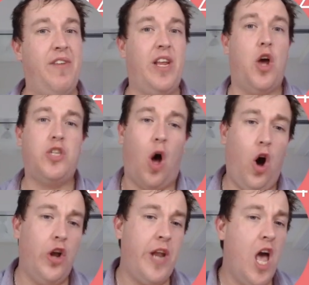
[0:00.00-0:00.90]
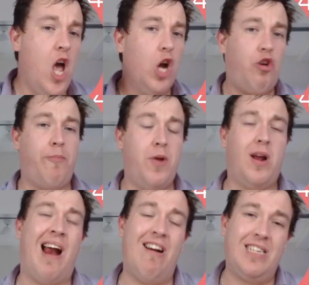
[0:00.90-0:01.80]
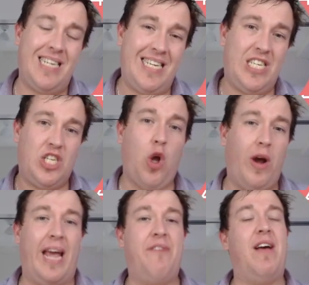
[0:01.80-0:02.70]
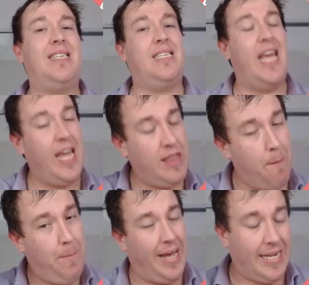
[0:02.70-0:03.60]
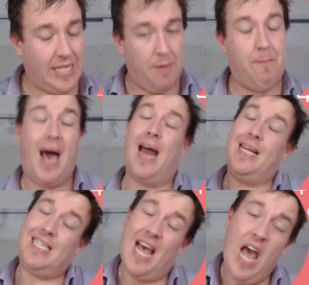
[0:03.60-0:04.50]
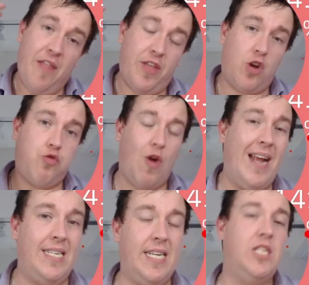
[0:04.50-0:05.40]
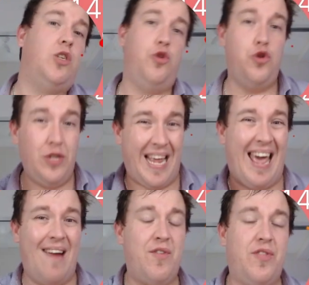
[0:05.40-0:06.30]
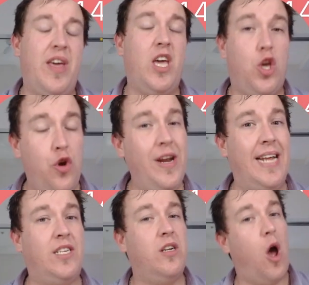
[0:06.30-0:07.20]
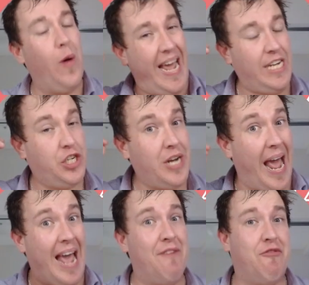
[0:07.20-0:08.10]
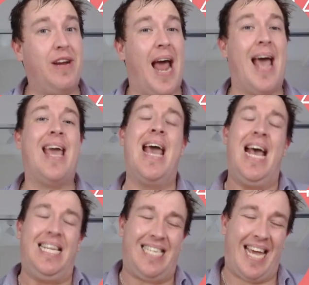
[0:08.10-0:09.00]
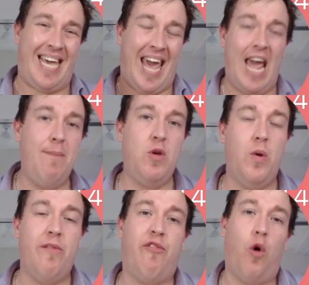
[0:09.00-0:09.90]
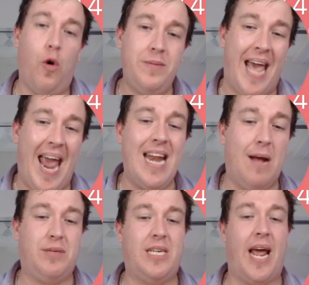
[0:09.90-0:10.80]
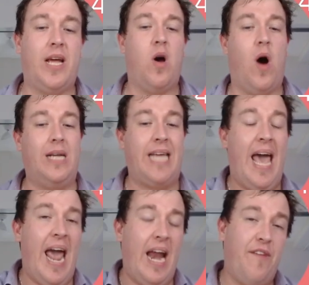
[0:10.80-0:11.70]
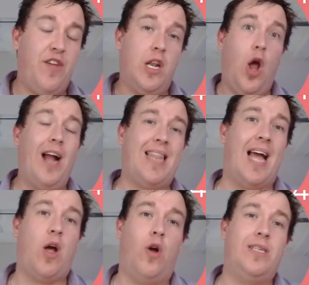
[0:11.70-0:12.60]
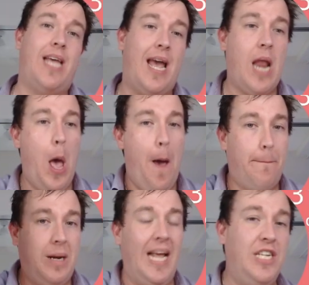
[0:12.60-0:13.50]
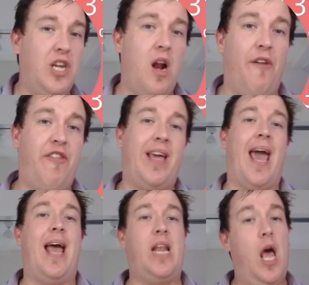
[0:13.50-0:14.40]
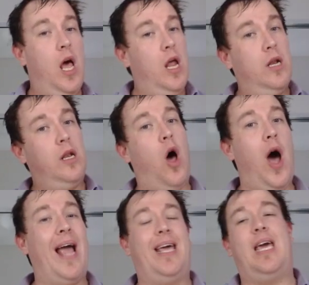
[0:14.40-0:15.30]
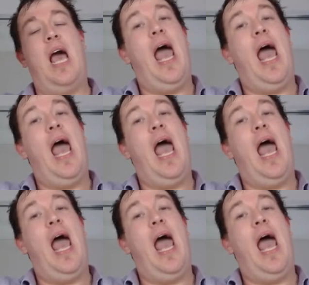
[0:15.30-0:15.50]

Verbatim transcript: videos on cryptocurrency, stock investing, the biggest, the baddest, the craziest news, everything you need to know each and every day to keep you informed and up to date, guys. And if you like that content, please do not forget, like